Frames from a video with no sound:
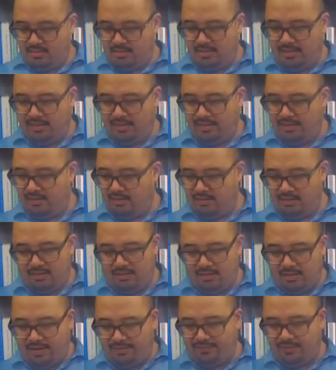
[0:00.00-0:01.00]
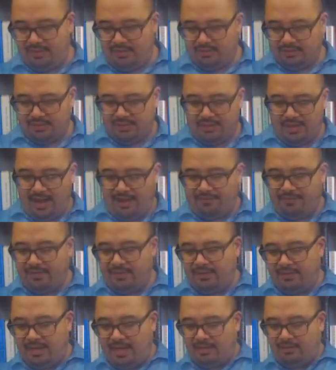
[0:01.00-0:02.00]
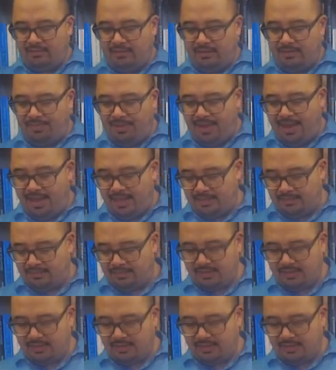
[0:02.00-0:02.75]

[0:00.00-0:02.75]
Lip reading: And so you have not only the pans,